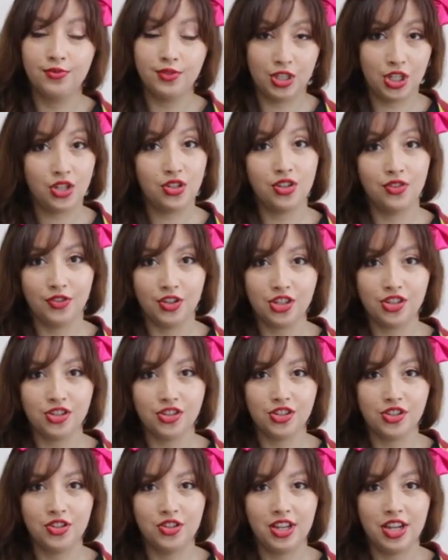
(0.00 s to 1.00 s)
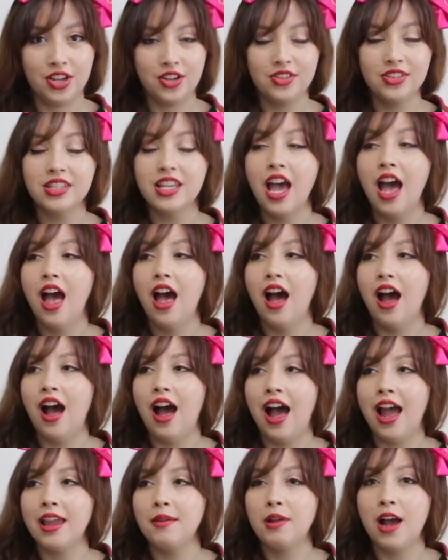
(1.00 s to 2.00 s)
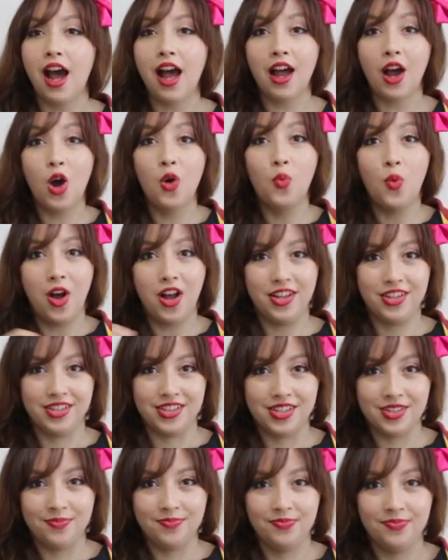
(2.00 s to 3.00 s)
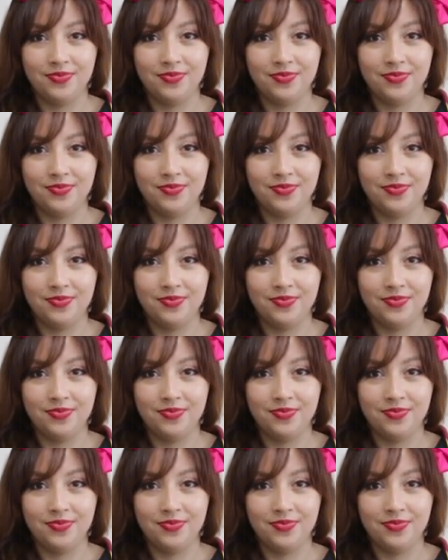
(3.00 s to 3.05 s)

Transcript: to Universal Studios, I got a wand,